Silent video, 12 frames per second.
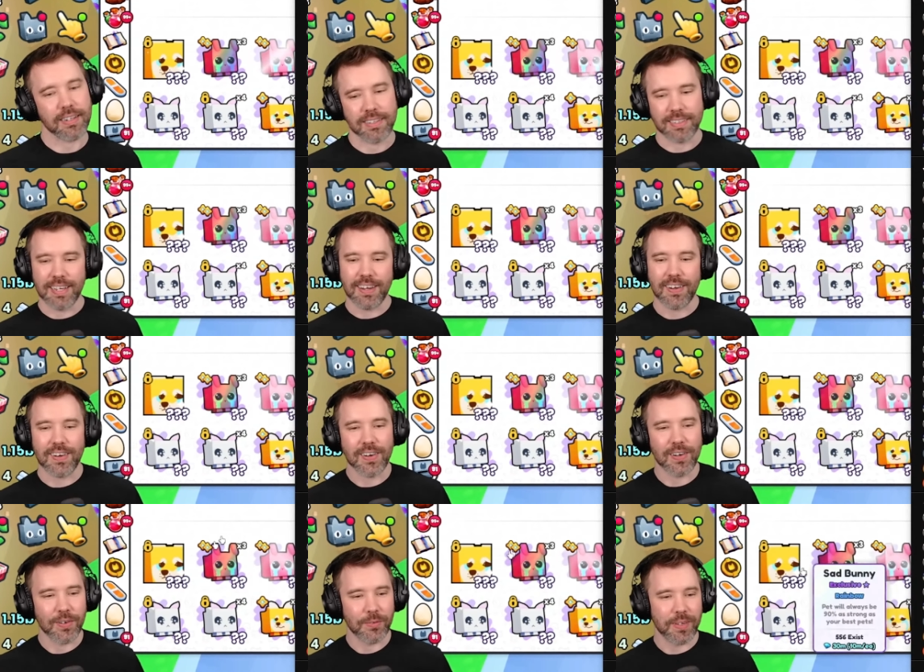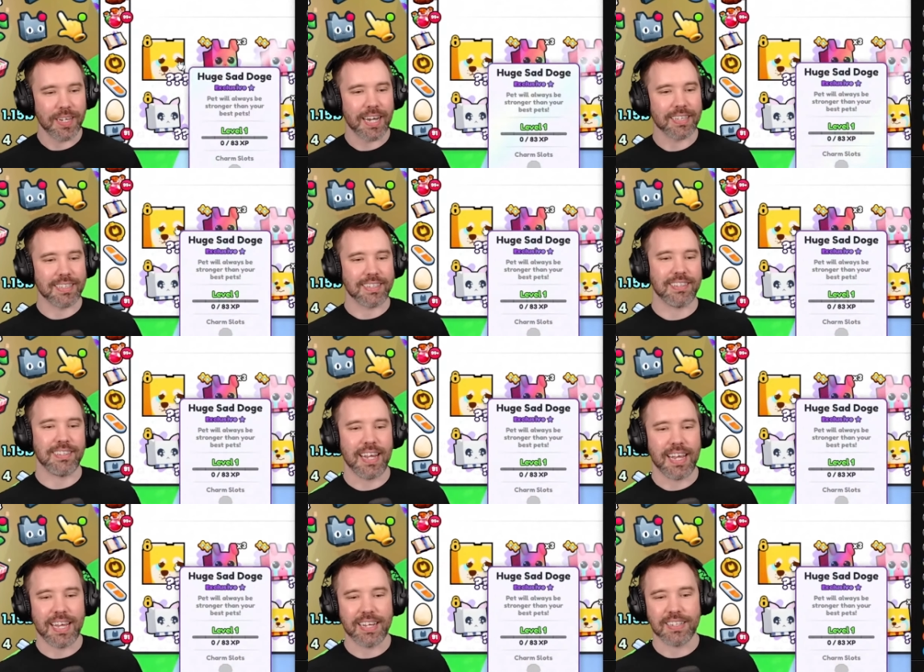Yo, we got the
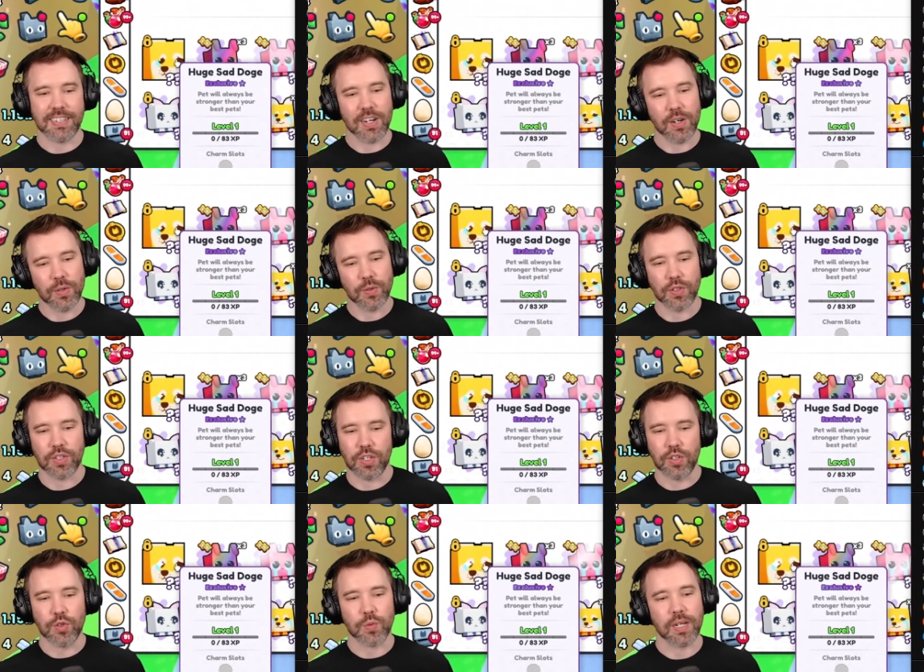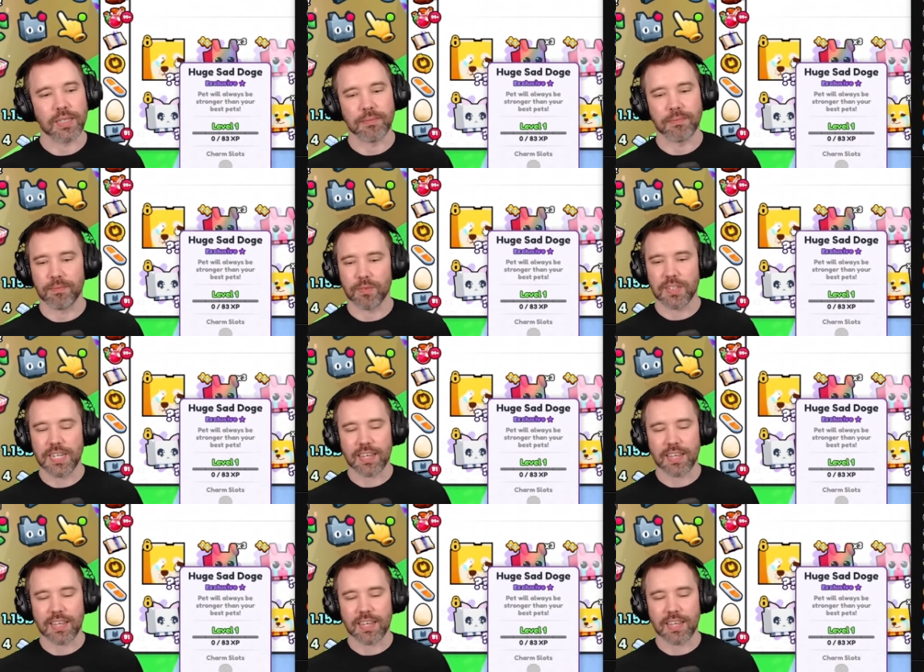sad does. Huge one. We'll take